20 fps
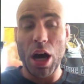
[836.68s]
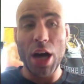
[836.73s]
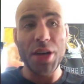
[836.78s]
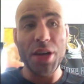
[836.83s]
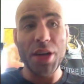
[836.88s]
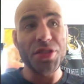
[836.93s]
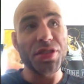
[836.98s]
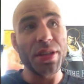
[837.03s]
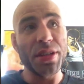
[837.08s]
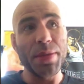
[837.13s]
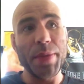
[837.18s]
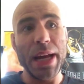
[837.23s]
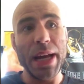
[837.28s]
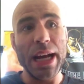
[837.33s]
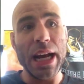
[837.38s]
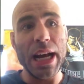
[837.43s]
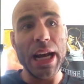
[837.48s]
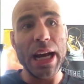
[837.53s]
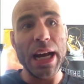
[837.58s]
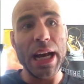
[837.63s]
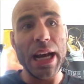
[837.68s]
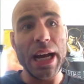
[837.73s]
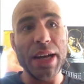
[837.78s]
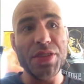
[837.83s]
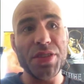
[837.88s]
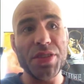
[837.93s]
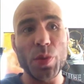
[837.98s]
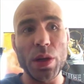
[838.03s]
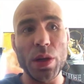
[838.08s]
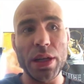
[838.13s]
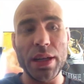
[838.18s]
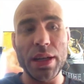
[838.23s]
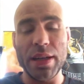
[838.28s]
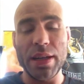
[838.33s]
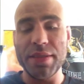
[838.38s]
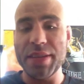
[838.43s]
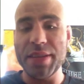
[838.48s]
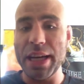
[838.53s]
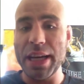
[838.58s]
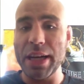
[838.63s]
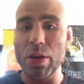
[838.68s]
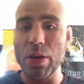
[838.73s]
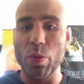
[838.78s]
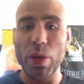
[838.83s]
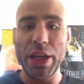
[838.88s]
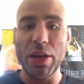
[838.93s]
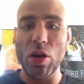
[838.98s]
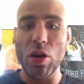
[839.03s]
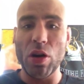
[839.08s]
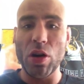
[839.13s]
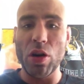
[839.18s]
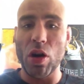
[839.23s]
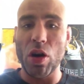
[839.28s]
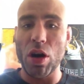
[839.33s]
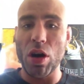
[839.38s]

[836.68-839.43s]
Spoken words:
Honestly, man, I just wanted to take a week off,